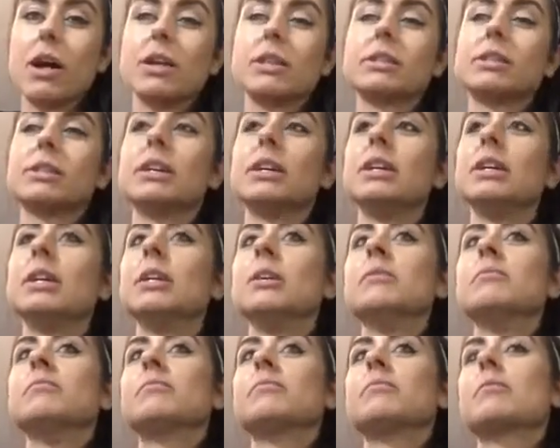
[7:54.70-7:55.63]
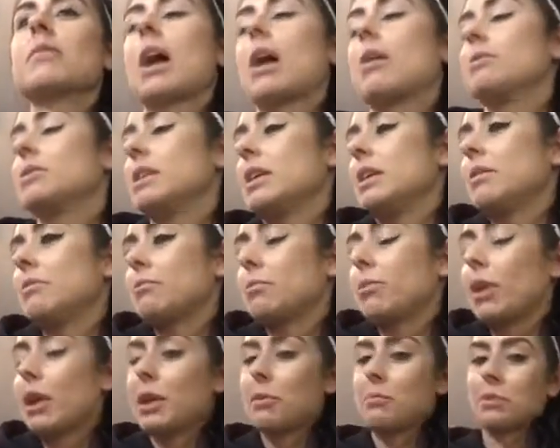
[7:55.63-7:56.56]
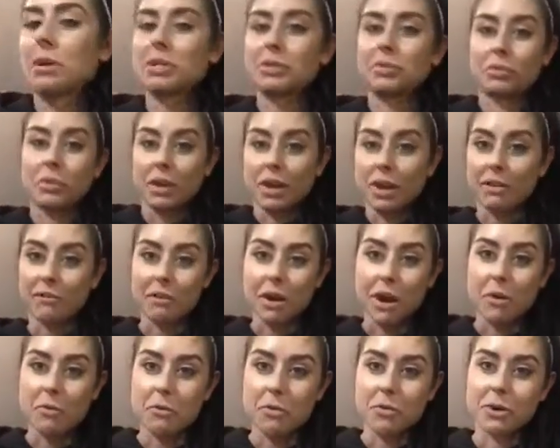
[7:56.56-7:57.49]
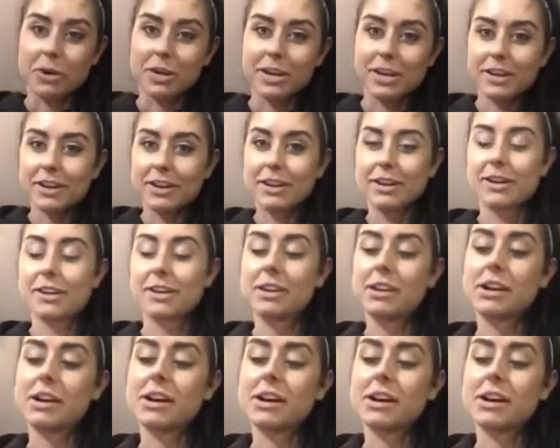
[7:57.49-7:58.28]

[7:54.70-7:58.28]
was. I was eating pretty much whatever I wanted.